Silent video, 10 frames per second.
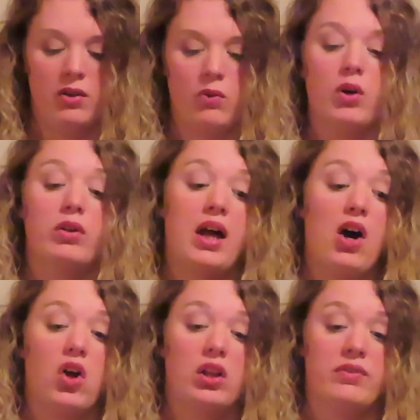well,
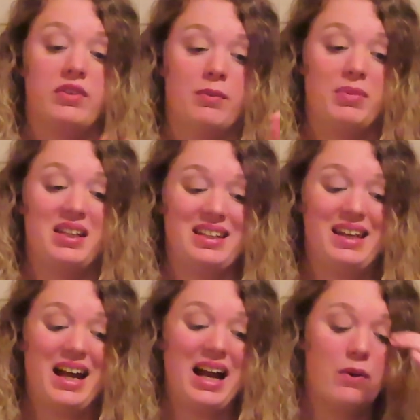not all of them, but
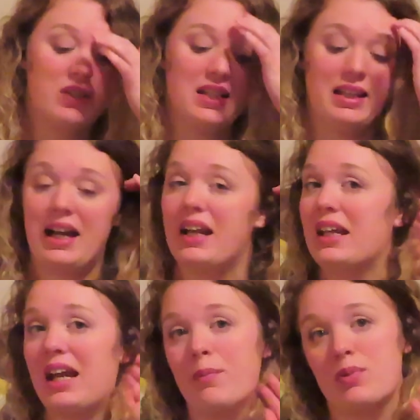I would say
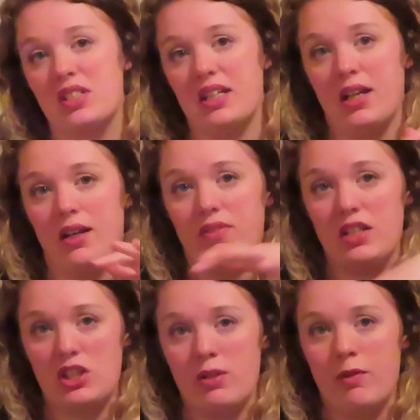98% of
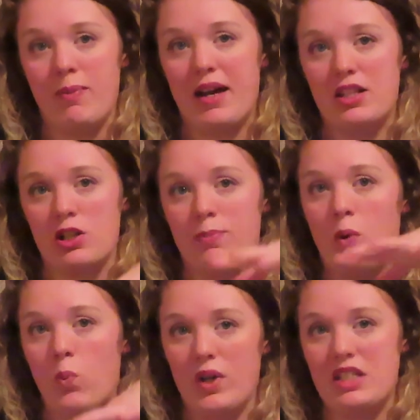these Tubie Pads are
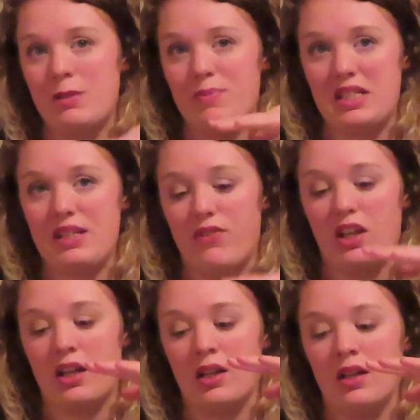by one
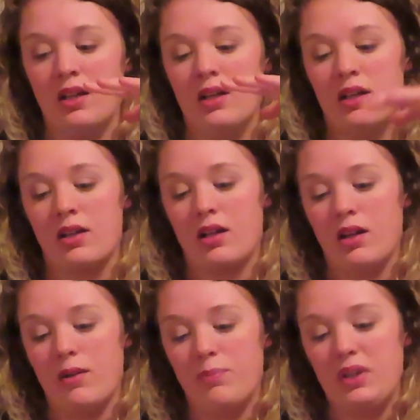specific
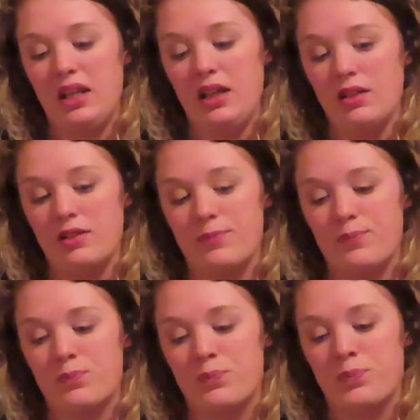company
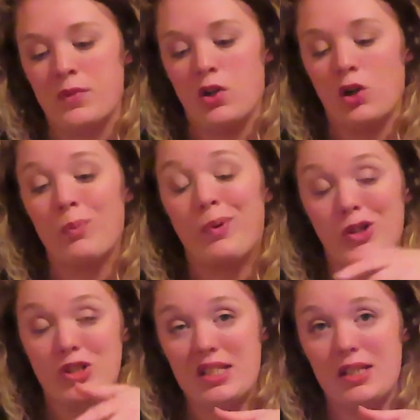or
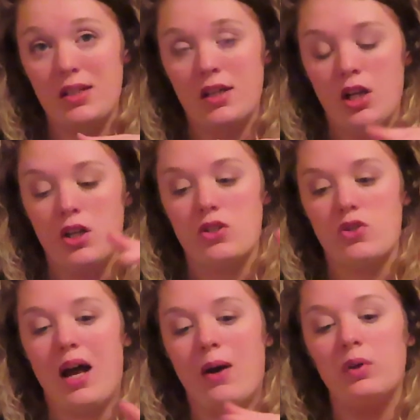person.
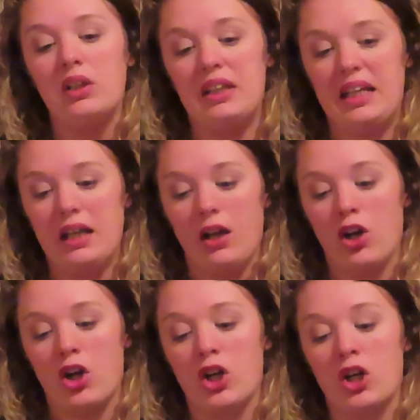So I will link
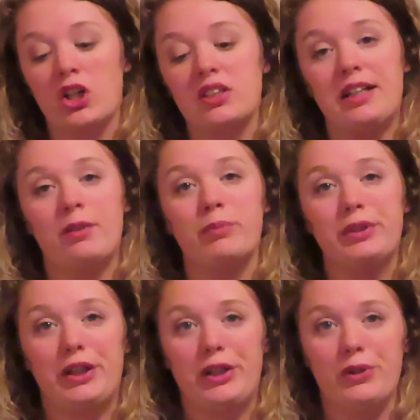her down
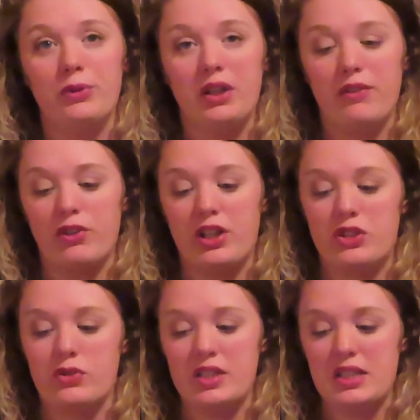below if you're
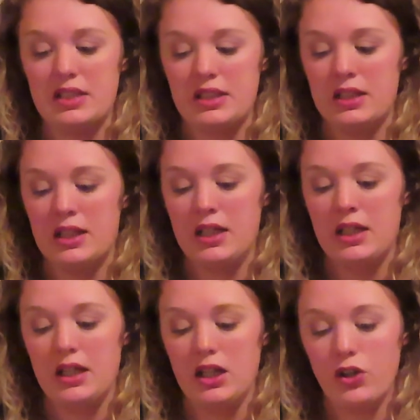interested
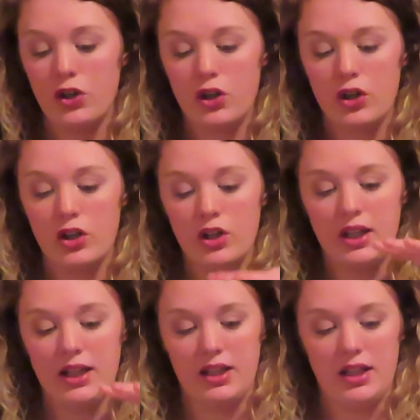in her,
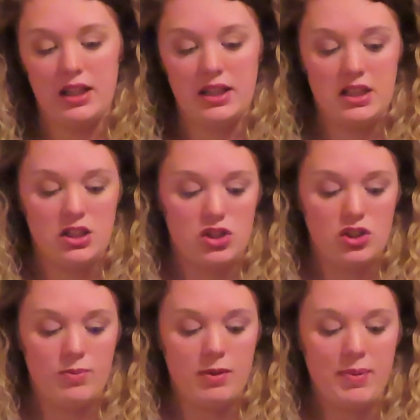in these
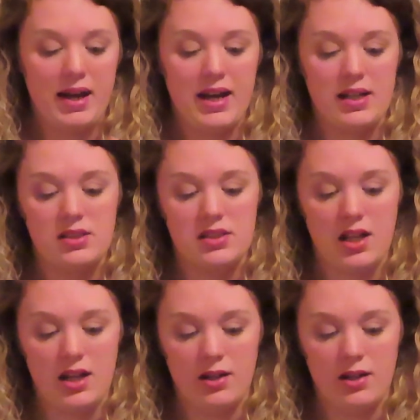Tubie Pads.